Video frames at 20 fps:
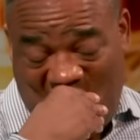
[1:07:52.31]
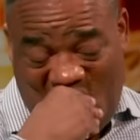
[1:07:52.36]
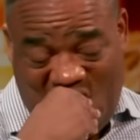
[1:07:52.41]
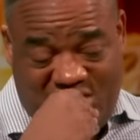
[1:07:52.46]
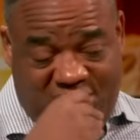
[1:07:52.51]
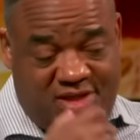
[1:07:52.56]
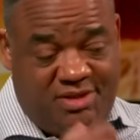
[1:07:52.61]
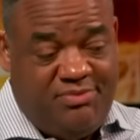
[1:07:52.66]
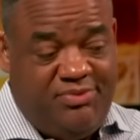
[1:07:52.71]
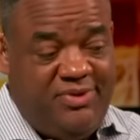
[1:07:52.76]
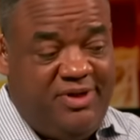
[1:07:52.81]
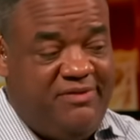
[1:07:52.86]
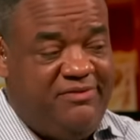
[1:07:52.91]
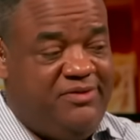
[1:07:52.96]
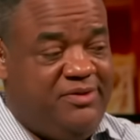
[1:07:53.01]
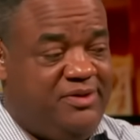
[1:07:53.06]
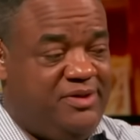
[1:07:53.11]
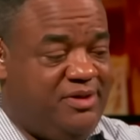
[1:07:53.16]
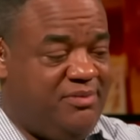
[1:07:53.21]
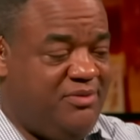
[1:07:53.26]
just to
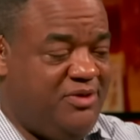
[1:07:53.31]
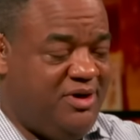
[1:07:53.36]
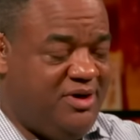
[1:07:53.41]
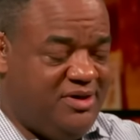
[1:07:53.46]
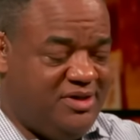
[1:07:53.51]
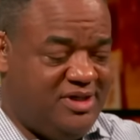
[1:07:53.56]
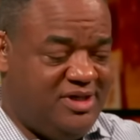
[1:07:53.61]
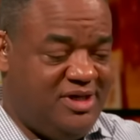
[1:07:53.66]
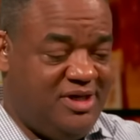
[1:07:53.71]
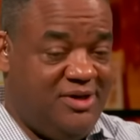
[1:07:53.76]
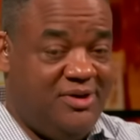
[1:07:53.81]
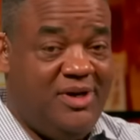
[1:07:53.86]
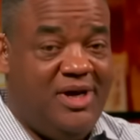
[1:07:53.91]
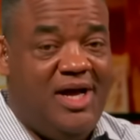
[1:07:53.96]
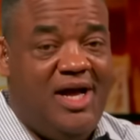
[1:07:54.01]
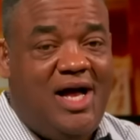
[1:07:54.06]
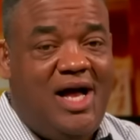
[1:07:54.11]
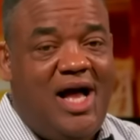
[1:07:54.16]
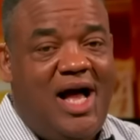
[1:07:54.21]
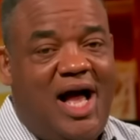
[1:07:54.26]
preview tomorrow's show,
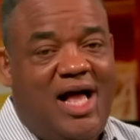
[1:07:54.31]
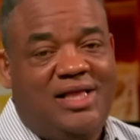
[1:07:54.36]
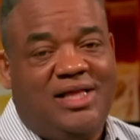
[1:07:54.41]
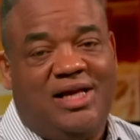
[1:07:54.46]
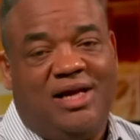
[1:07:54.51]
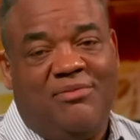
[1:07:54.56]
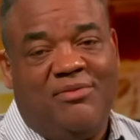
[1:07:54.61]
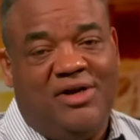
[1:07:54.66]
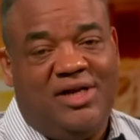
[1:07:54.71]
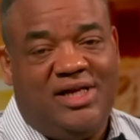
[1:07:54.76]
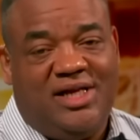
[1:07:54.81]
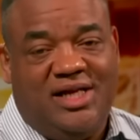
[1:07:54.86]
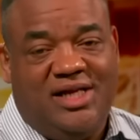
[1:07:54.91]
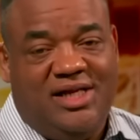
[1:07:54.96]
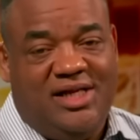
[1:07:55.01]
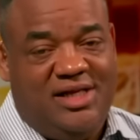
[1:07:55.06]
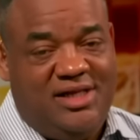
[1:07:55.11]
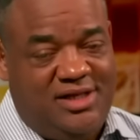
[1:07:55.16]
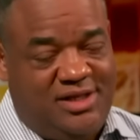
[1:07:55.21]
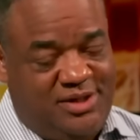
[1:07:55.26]
I think I'm going to get
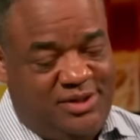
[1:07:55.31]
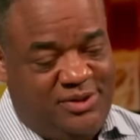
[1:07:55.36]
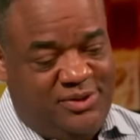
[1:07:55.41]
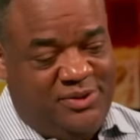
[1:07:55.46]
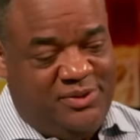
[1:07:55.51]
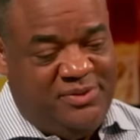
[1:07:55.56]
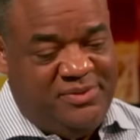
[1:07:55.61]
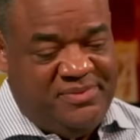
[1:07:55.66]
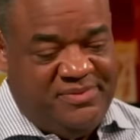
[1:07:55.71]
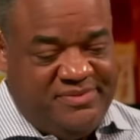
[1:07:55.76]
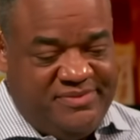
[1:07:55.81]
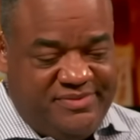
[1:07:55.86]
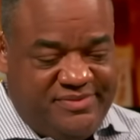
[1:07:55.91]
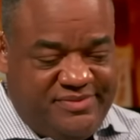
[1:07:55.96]
into,